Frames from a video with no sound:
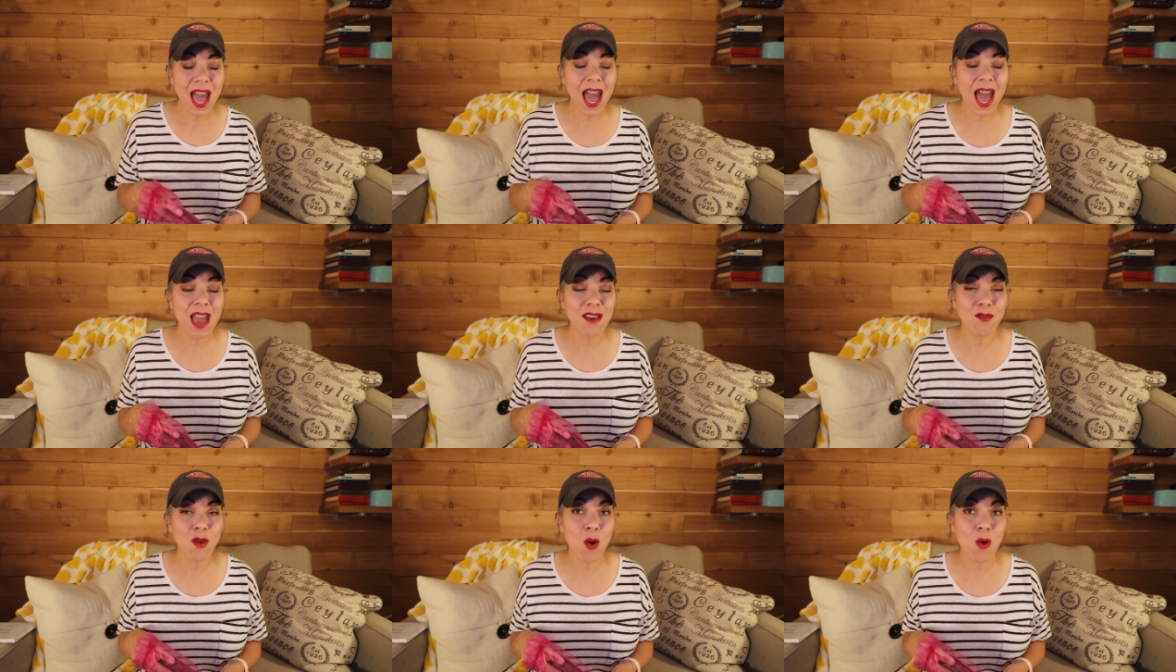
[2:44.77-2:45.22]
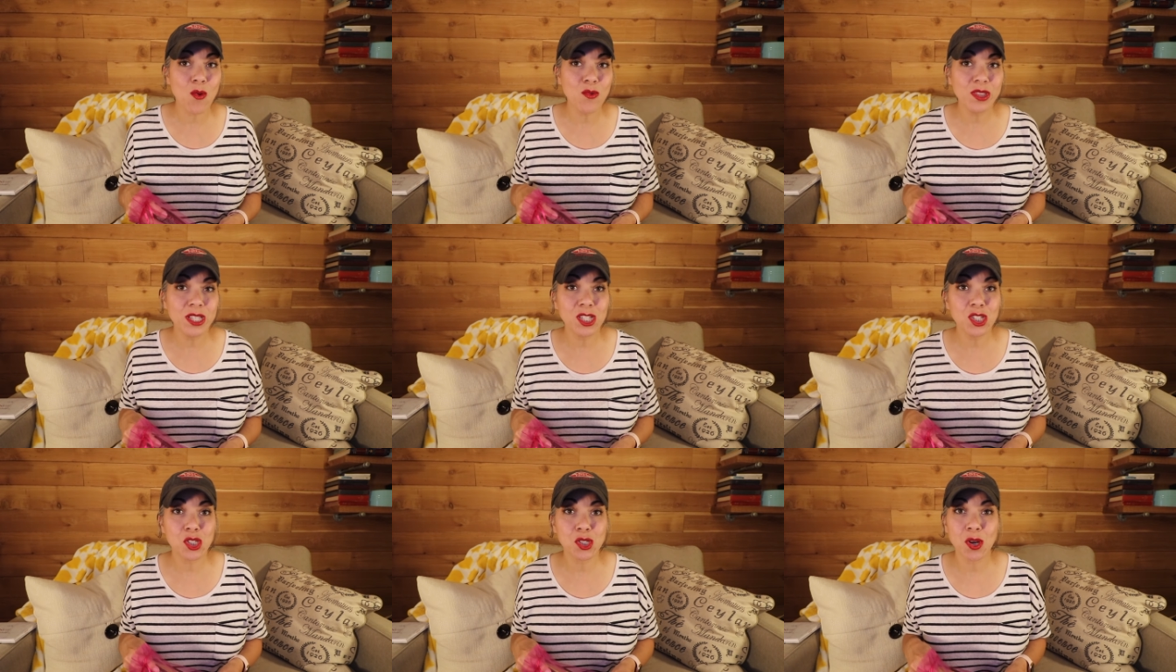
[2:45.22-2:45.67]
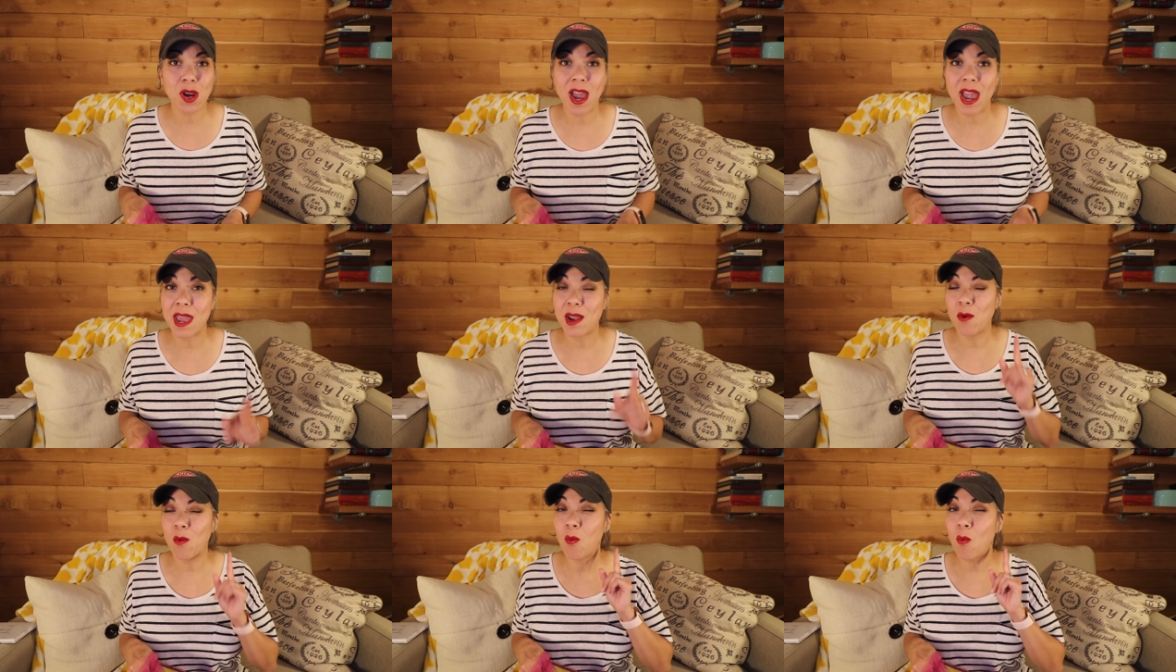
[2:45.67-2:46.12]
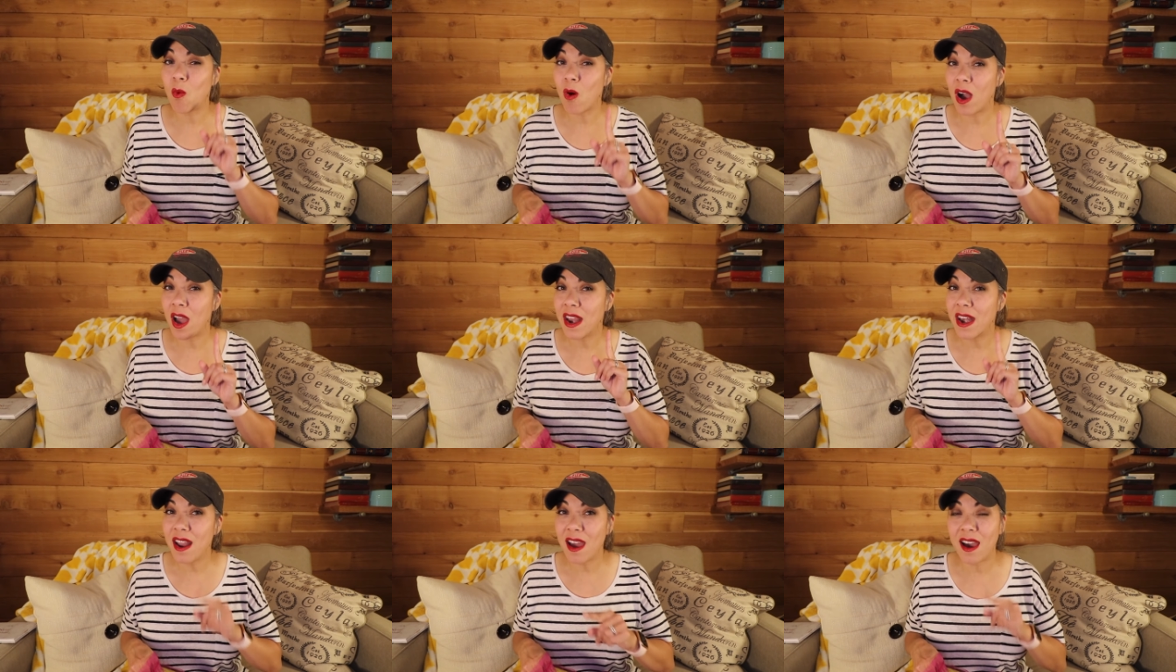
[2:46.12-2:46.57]
I've only tried
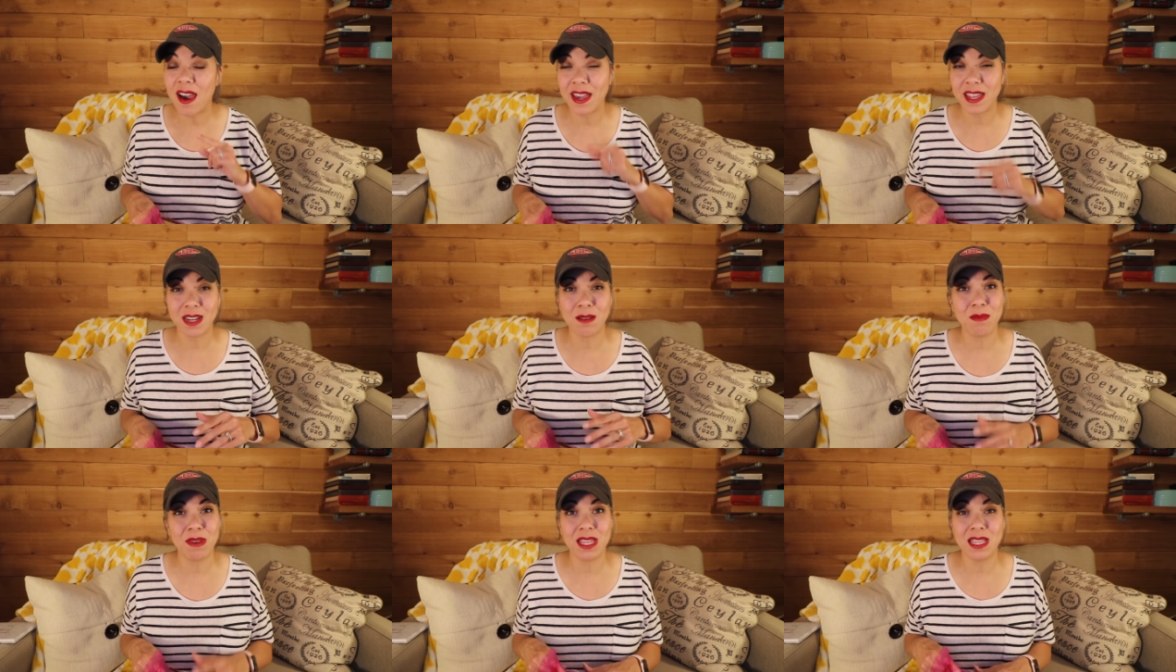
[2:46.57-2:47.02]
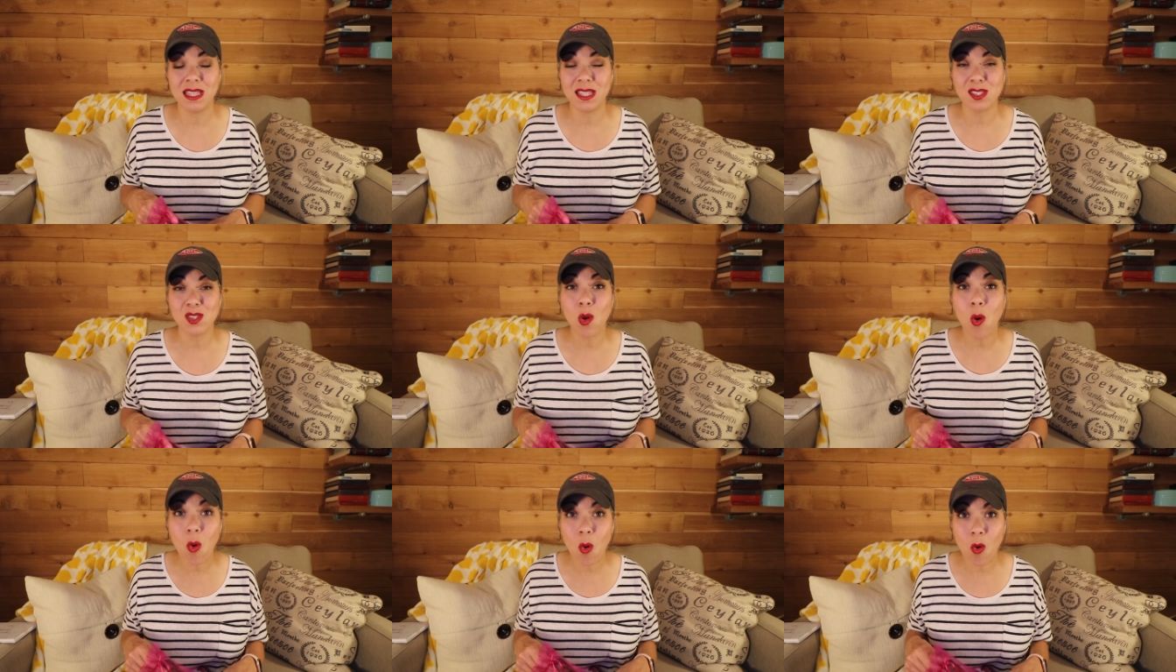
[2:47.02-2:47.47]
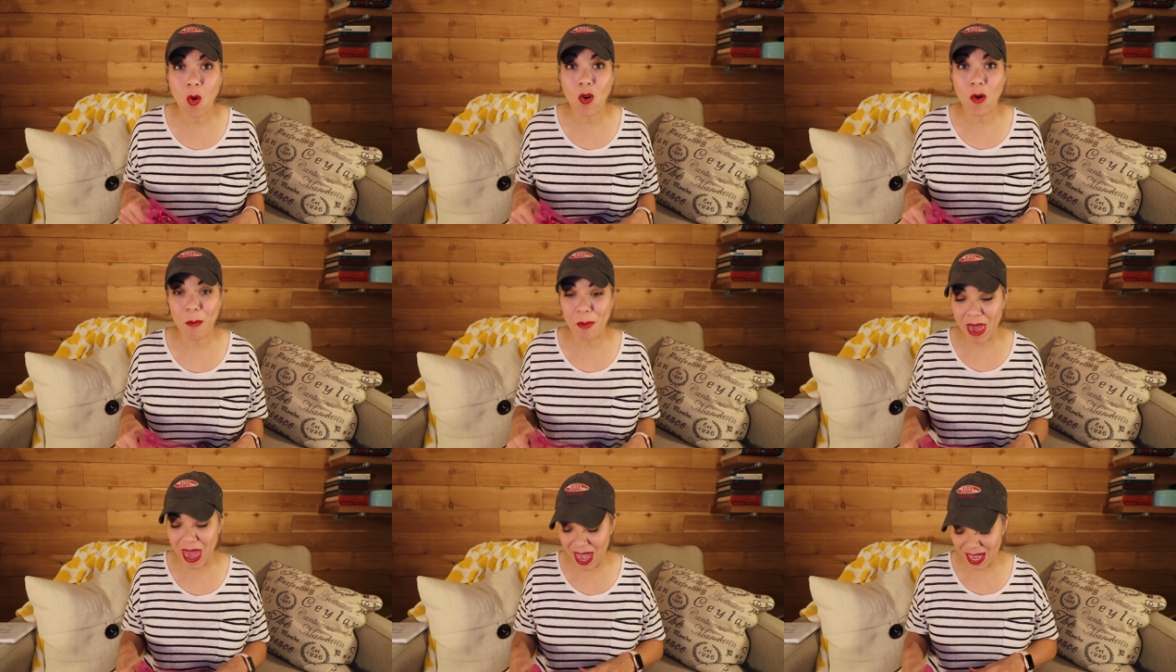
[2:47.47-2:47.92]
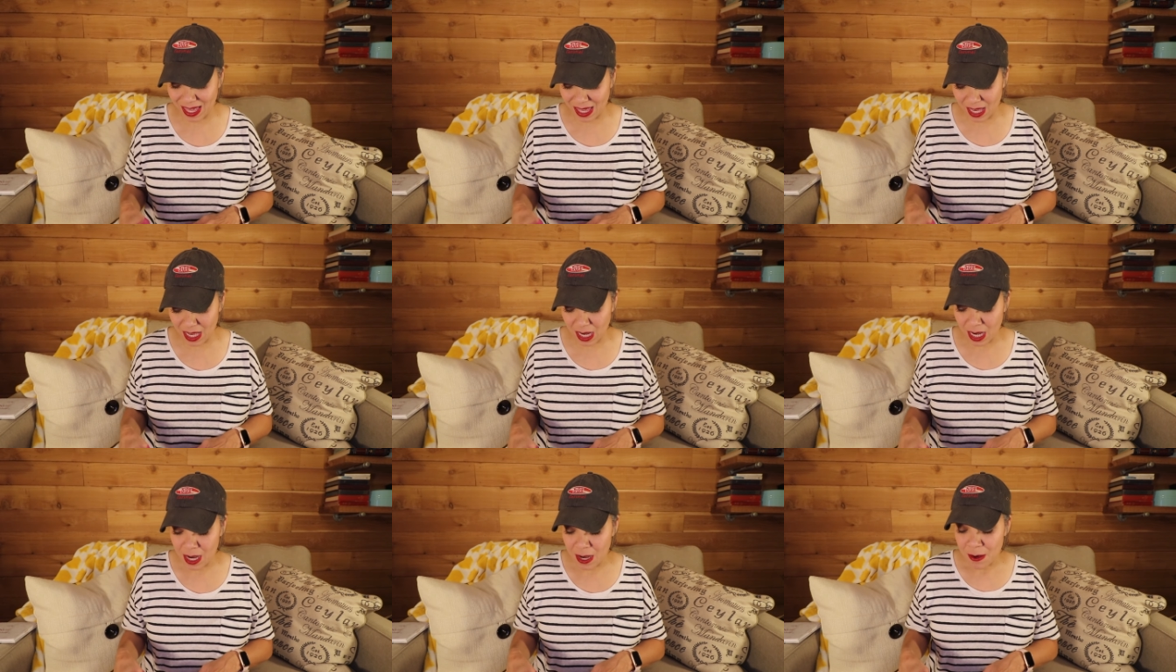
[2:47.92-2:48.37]
one item in this whole
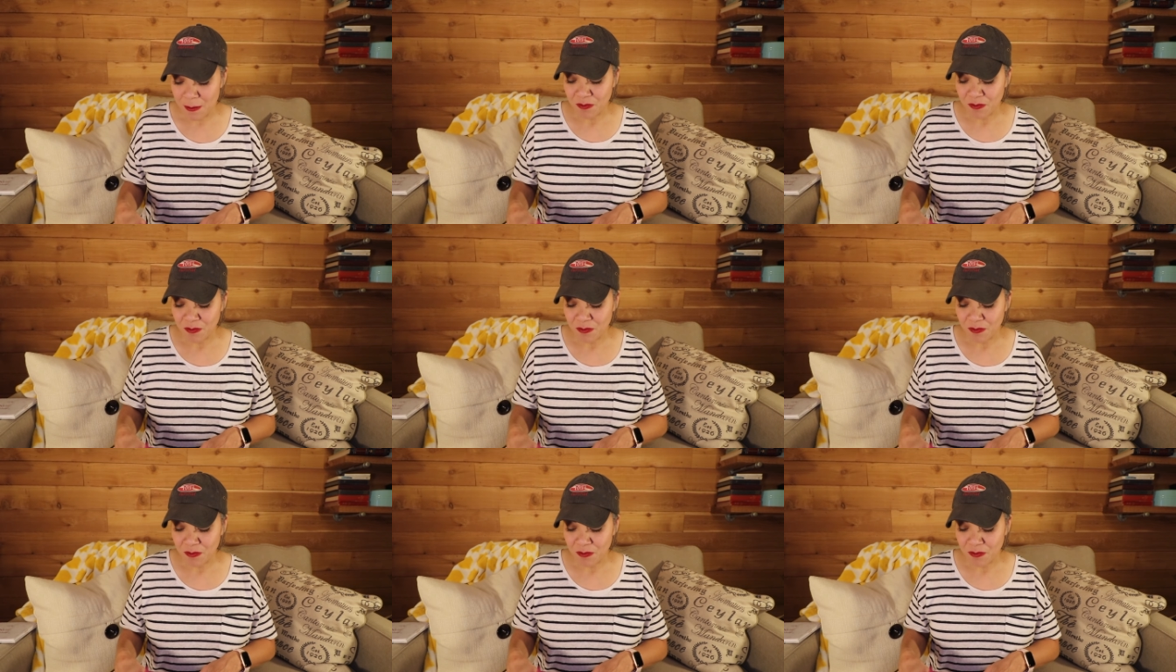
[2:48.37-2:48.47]
packet.